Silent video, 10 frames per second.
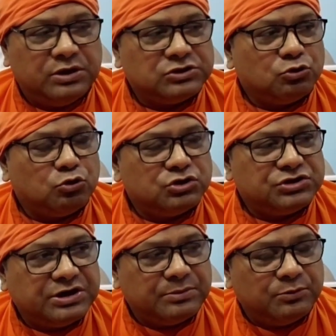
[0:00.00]
We are so
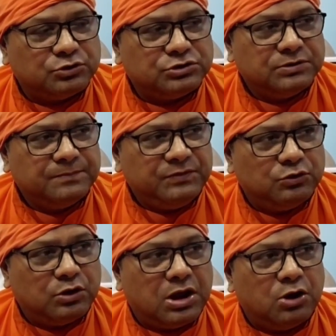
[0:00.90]
concerned about
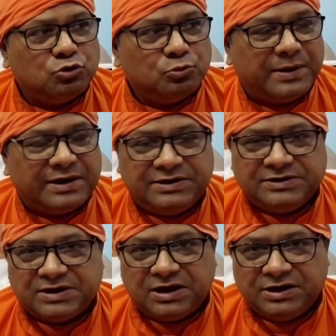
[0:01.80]
how to
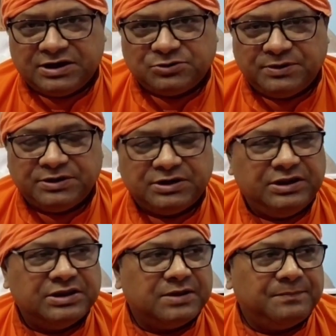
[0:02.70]
practice
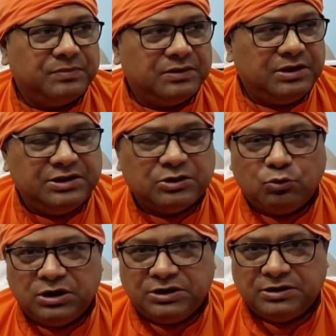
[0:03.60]
unattachment in
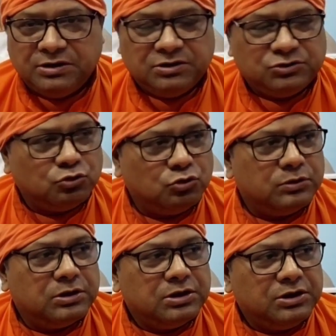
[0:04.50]
the world.
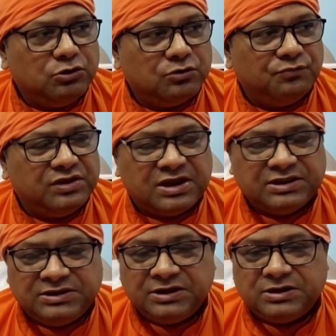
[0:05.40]
So
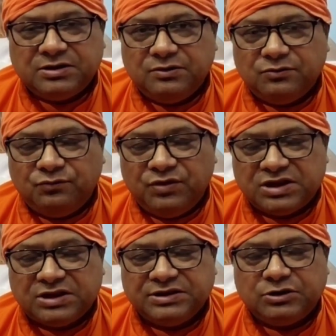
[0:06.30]
Vedantic
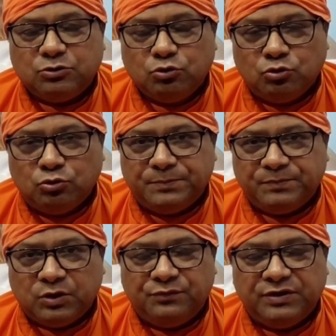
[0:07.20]
guru
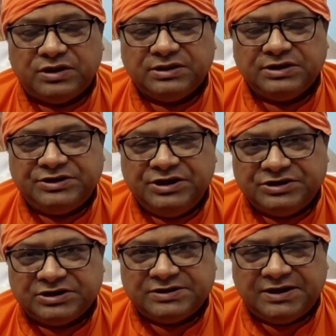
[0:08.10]
or Vedantic
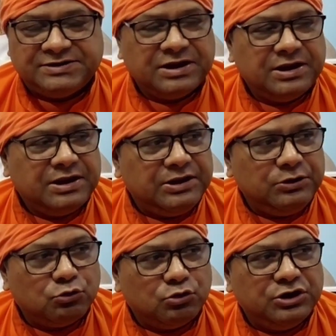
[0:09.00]
teacher says
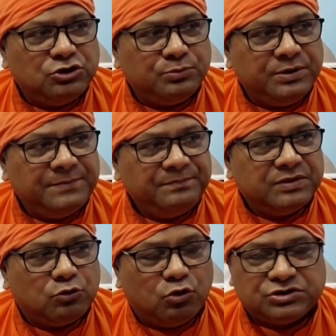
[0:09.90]
you don't need to be
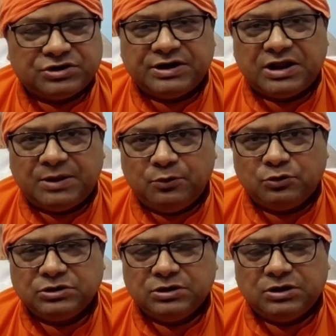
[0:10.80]
concerned
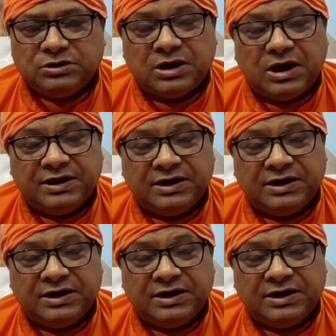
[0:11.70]
about the